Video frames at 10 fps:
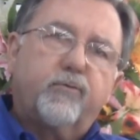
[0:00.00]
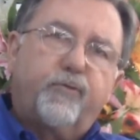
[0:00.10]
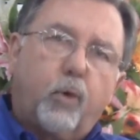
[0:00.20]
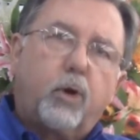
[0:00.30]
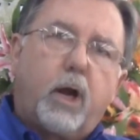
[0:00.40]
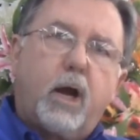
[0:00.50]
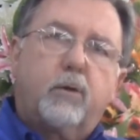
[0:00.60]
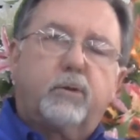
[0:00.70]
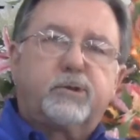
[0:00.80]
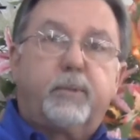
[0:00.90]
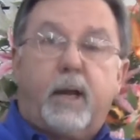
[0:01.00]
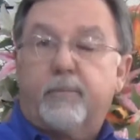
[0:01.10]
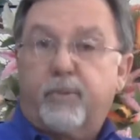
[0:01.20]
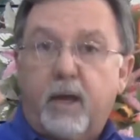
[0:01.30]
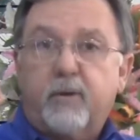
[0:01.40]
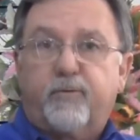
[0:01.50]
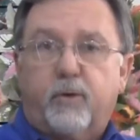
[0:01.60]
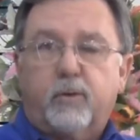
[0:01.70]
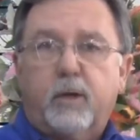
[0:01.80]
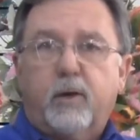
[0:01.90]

four congressmen, I'm thankful